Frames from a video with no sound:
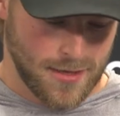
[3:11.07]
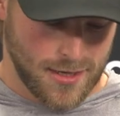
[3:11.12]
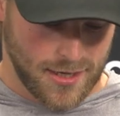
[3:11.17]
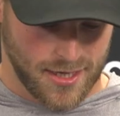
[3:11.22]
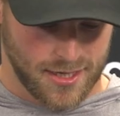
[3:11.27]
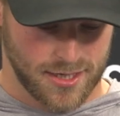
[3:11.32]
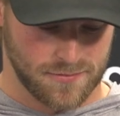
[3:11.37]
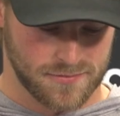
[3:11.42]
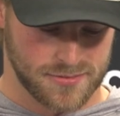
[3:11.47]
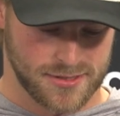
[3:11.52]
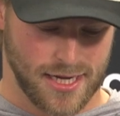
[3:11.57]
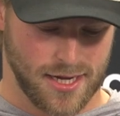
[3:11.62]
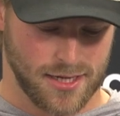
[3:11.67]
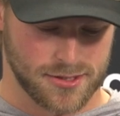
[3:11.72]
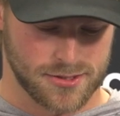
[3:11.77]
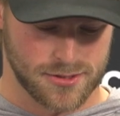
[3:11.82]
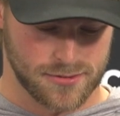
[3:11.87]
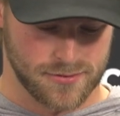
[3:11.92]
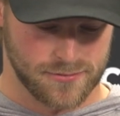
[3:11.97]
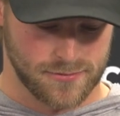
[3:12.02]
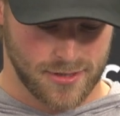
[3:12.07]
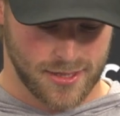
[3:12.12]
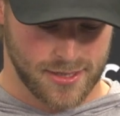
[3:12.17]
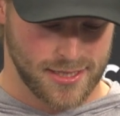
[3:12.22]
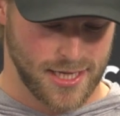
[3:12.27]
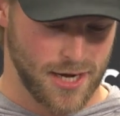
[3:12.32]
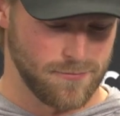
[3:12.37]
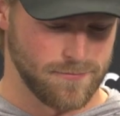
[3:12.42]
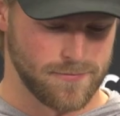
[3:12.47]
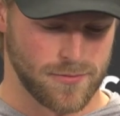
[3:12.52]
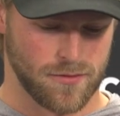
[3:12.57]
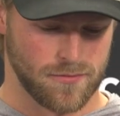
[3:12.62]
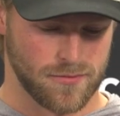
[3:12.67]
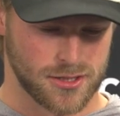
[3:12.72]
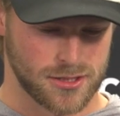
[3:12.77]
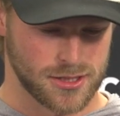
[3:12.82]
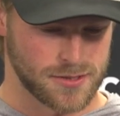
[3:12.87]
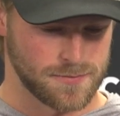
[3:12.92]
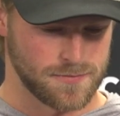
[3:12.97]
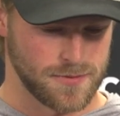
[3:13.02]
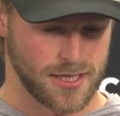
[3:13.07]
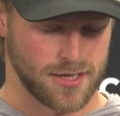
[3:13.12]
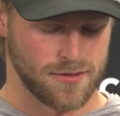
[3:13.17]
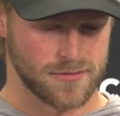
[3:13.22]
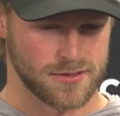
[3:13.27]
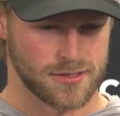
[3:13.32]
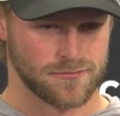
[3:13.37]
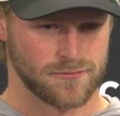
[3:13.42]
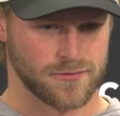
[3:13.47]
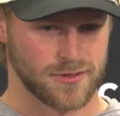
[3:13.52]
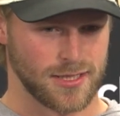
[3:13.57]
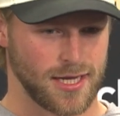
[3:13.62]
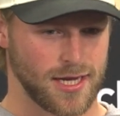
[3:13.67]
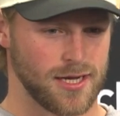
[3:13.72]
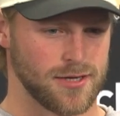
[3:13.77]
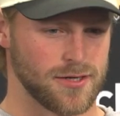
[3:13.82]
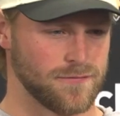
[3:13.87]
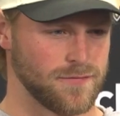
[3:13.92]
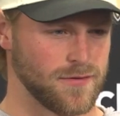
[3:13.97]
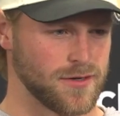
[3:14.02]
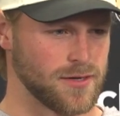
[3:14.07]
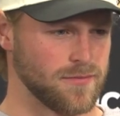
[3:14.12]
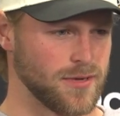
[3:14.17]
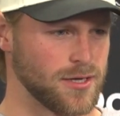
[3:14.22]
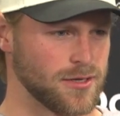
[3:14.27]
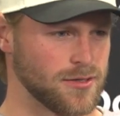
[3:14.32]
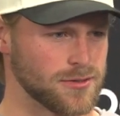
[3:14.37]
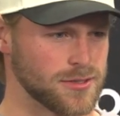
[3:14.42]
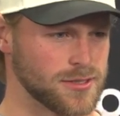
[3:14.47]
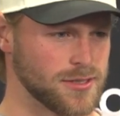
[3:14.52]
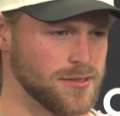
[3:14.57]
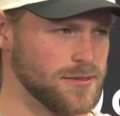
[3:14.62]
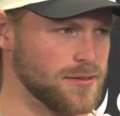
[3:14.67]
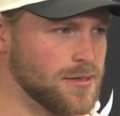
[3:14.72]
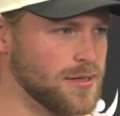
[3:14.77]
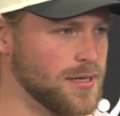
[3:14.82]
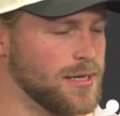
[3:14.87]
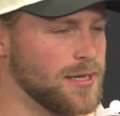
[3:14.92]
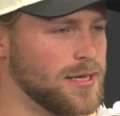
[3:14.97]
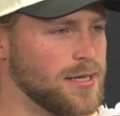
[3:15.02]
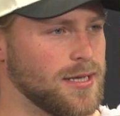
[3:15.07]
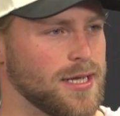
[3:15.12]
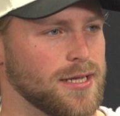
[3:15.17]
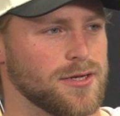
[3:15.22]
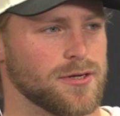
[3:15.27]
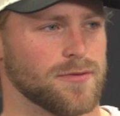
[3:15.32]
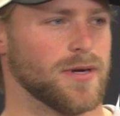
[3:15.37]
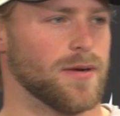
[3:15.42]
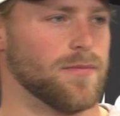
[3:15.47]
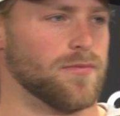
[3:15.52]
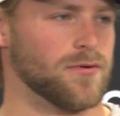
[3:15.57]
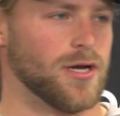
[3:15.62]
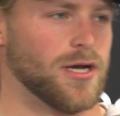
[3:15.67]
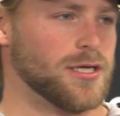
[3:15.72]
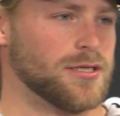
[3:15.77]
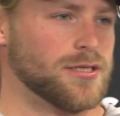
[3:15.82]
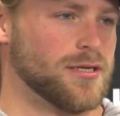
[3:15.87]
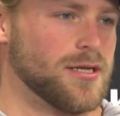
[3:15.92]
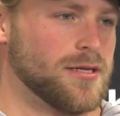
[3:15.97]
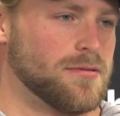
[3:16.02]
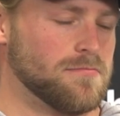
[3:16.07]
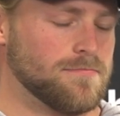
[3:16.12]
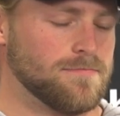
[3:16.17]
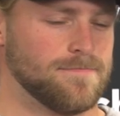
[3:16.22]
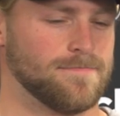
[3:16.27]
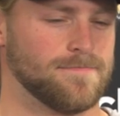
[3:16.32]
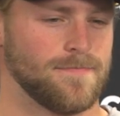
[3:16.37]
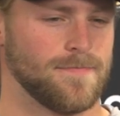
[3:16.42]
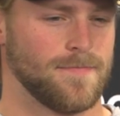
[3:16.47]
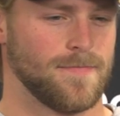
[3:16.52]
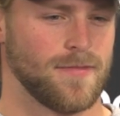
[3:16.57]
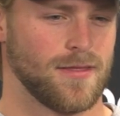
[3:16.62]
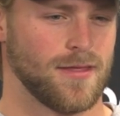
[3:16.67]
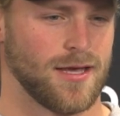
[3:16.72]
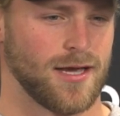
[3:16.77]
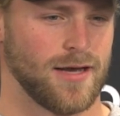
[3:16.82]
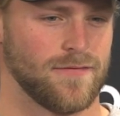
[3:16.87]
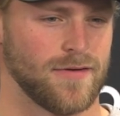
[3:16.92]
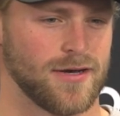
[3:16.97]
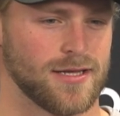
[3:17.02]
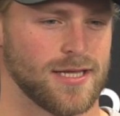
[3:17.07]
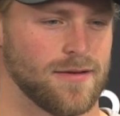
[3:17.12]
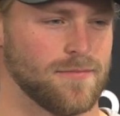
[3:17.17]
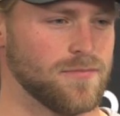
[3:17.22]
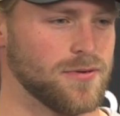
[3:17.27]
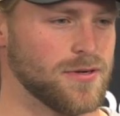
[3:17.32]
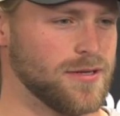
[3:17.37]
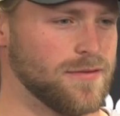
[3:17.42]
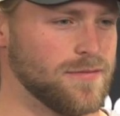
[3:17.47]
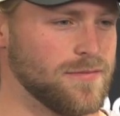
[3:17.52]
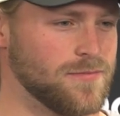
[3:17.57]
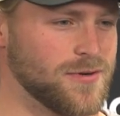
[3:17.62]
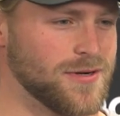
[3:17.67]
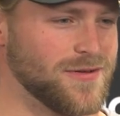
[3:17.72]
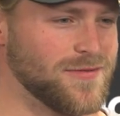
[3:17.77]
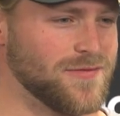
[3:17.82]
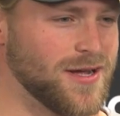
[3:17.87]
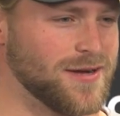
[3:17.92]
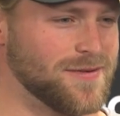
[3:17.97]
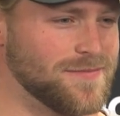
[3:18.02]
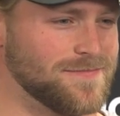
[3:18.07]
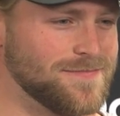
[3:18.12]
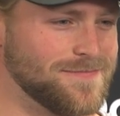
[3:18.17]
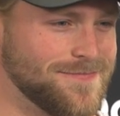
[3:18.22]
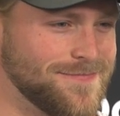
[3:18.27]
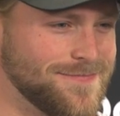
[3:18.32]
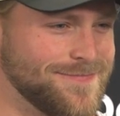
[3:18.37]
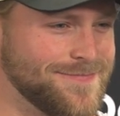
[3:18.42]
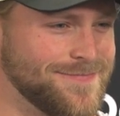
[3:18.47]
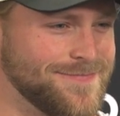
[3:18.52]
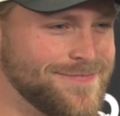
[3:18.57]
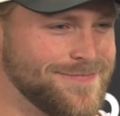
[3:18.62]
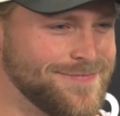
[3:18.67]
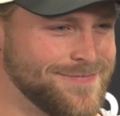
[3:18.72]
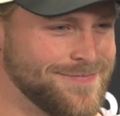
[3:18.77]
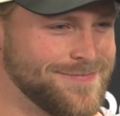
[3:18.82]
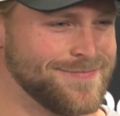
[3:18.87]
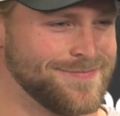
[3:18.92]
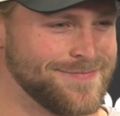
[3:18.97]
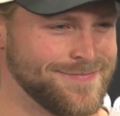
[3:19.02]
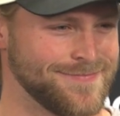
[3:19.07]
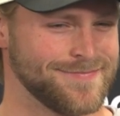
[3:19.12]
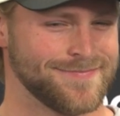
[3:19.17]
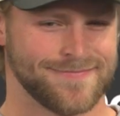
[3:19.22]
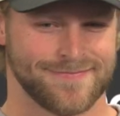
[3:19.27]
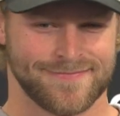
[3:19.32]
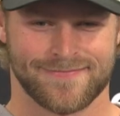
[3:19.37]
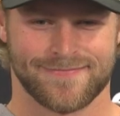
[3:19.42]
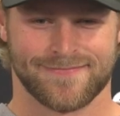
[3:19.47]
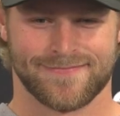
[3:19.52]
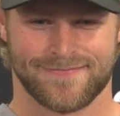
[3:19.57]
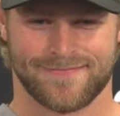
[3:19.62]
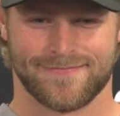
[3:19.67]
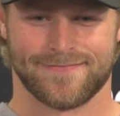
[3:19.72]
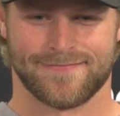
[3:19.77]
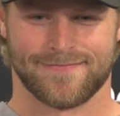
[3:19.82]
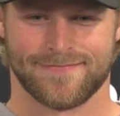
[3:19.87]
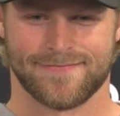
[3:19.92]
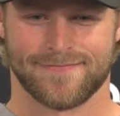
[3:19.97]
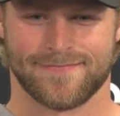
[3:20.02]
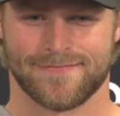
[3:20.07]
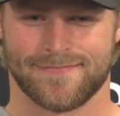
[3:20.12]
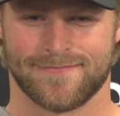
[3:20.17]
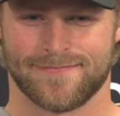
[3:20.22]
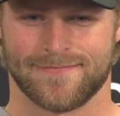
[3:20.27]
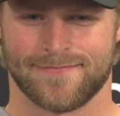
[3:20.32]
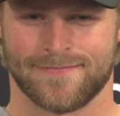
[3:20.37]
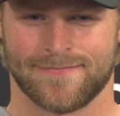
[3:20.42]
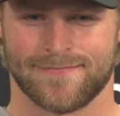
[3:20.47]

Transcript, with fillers: it comes down to, in that moment, just being able to rely on your fundamentals and, and your preparation, and I find that pretty pretty fun. Was there any any